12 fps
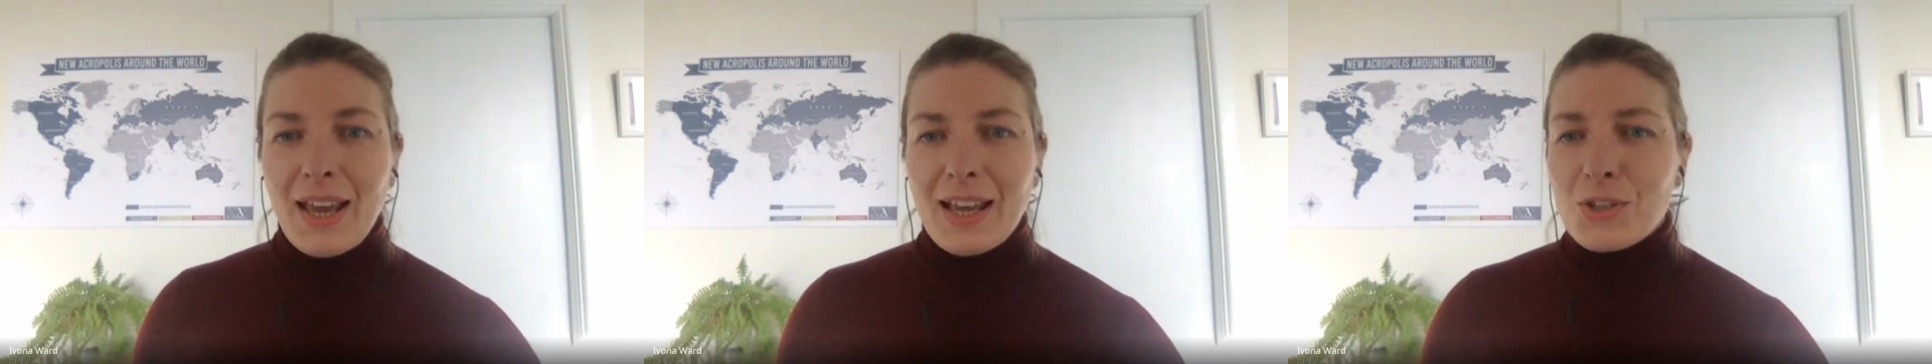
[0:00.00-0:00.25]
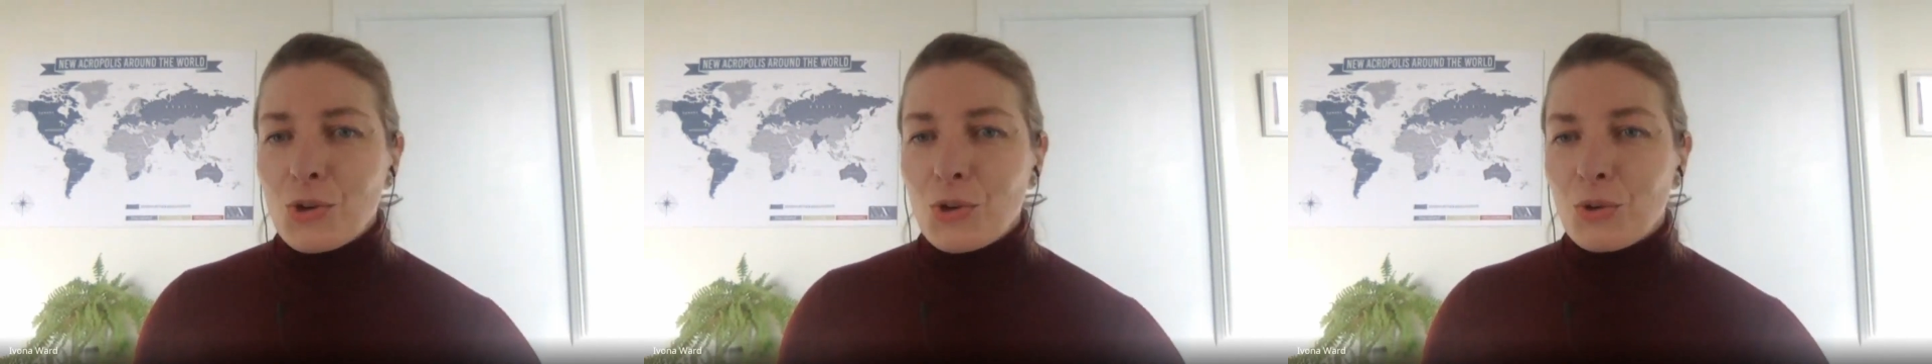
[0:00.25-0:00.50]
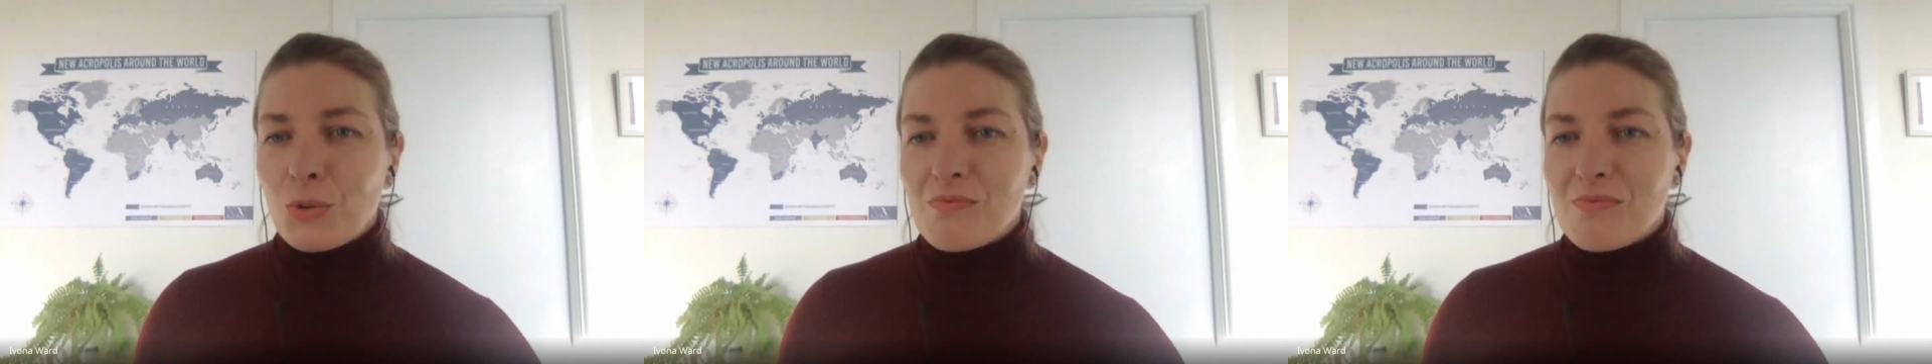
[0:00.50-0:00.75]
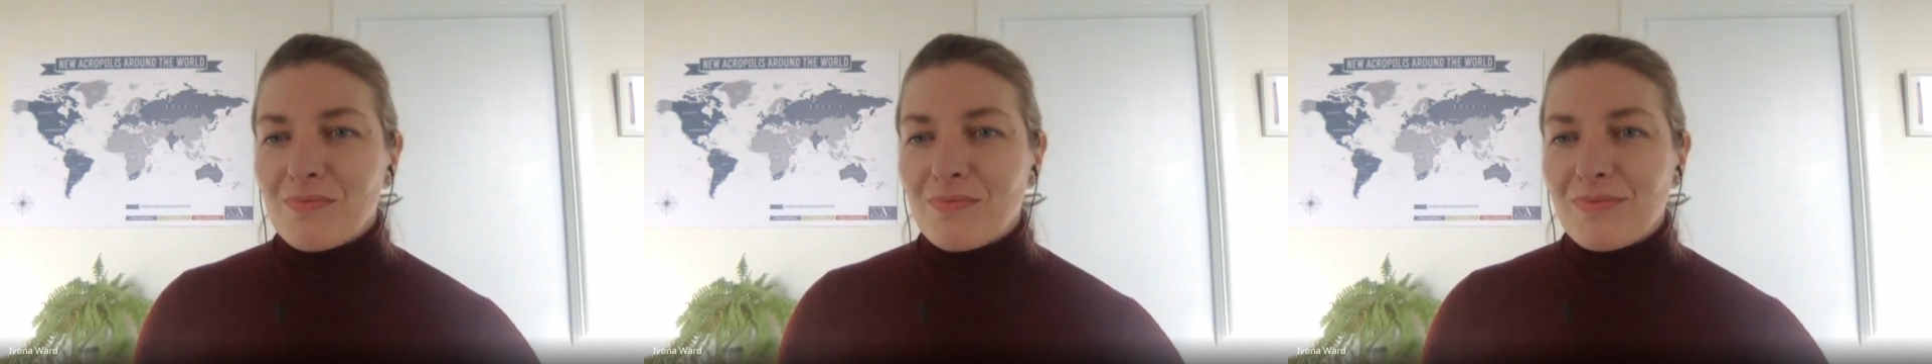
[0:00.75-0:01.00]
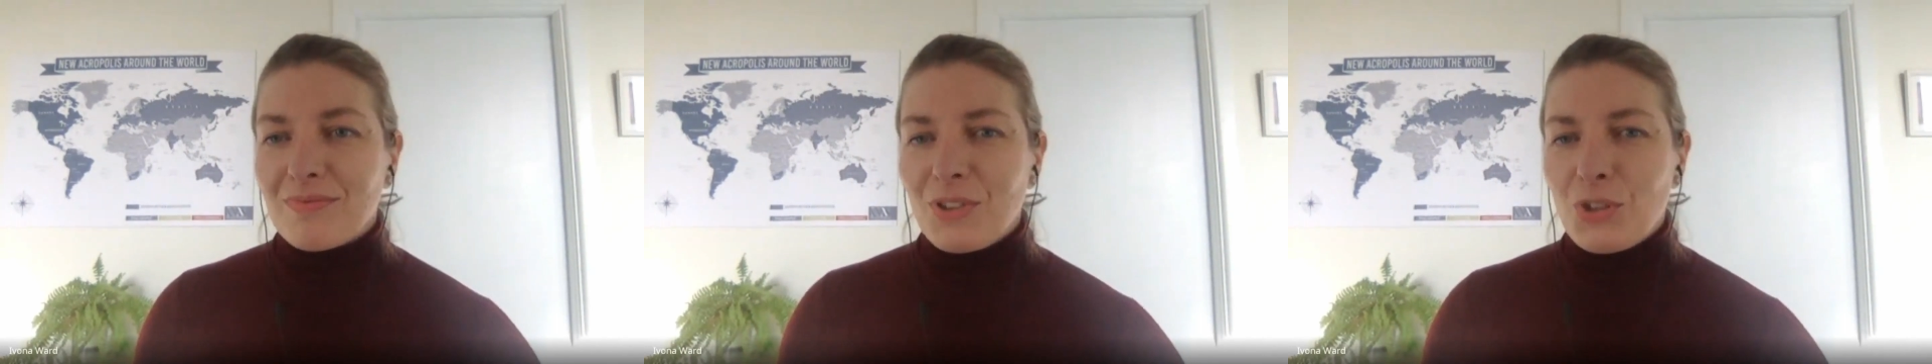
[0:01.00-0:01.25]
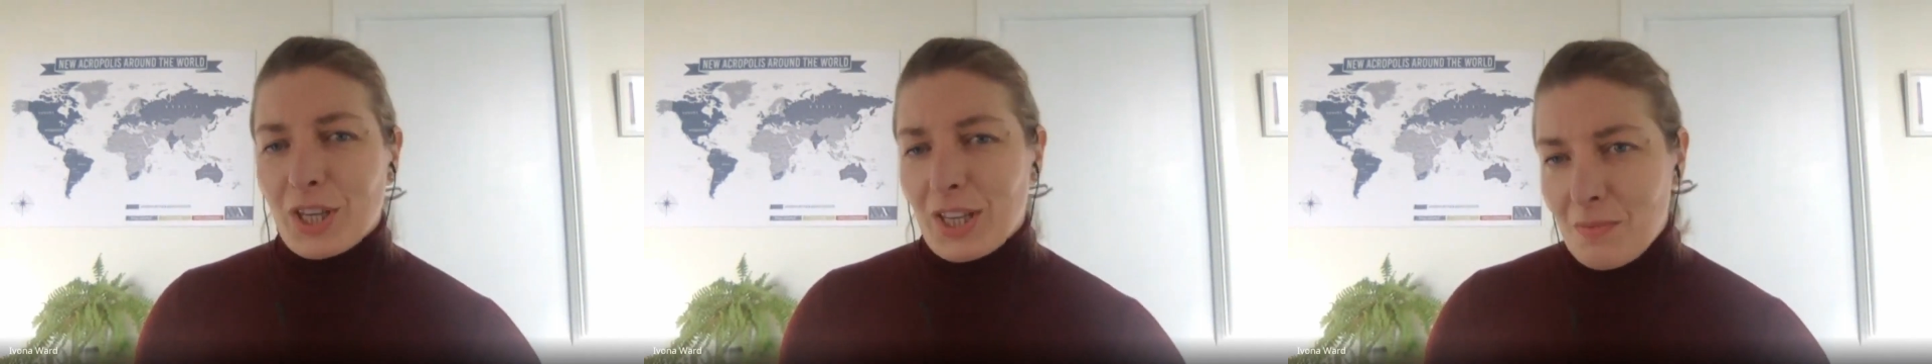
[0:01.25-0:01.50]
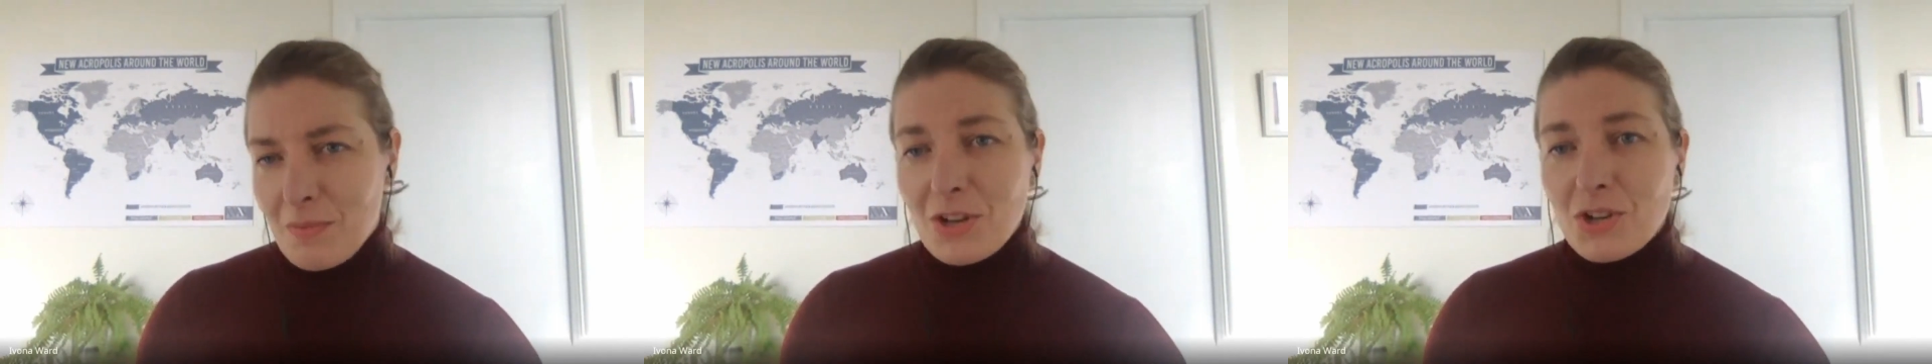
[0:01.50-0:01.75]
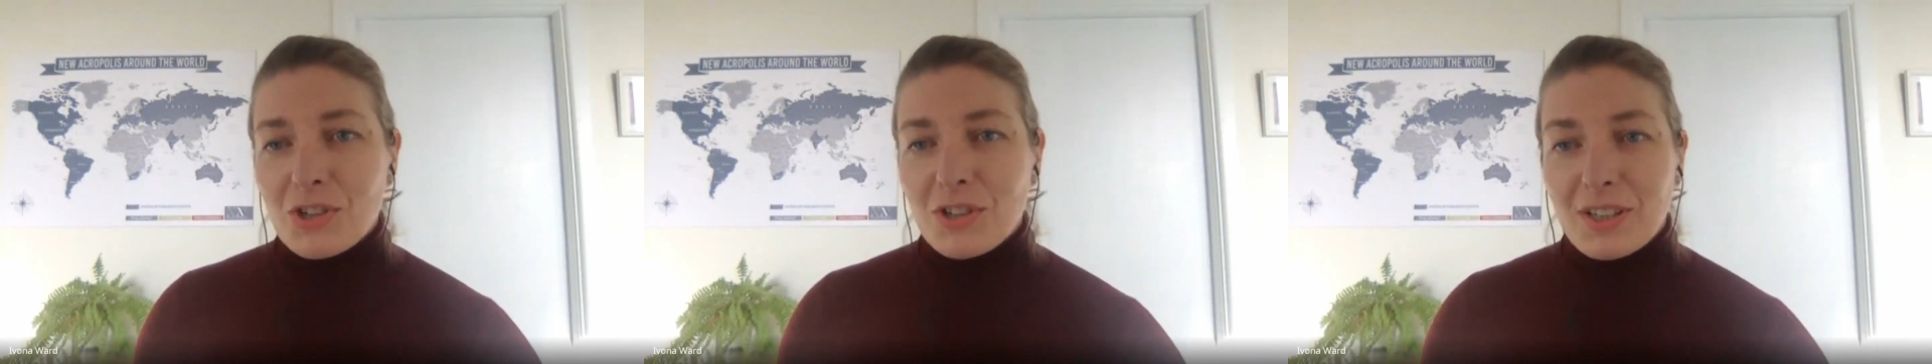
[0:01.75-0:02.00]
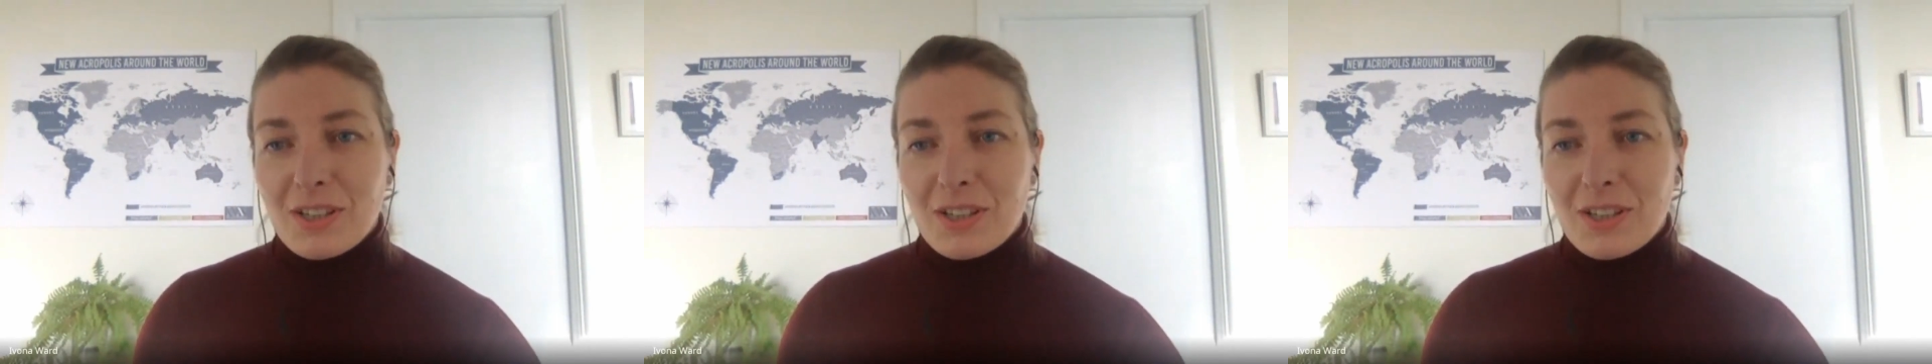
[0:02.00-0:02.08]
And so you can imagine